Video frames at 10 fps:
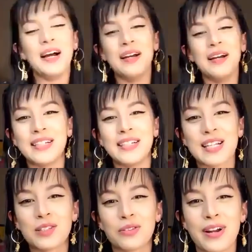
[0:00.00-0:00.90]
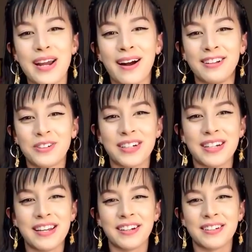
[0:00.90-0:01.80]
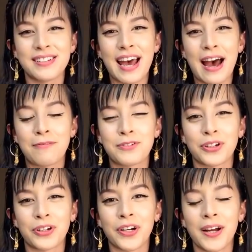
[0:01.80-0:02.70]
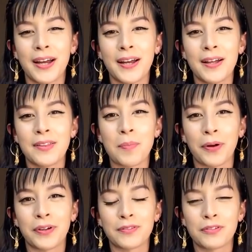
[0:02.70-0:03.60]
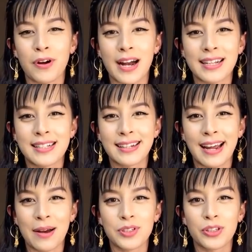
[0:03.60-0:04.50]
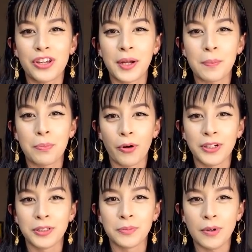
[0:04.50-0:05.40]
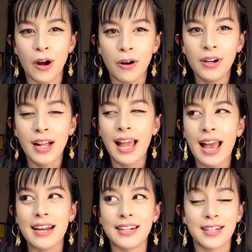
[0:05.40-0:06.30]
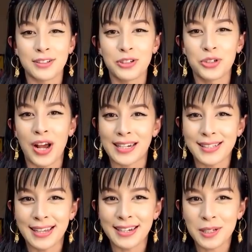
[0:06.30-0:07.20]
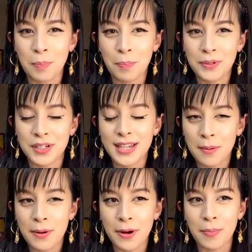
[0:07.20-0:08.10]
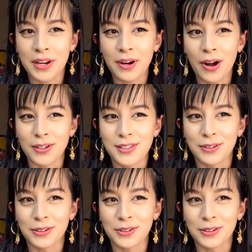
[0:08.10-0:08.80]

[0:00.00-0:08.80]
I mean, is this 300 years after the birth of Christ? And I was looking at broiled mo, and it does translate to, to tapir, but it also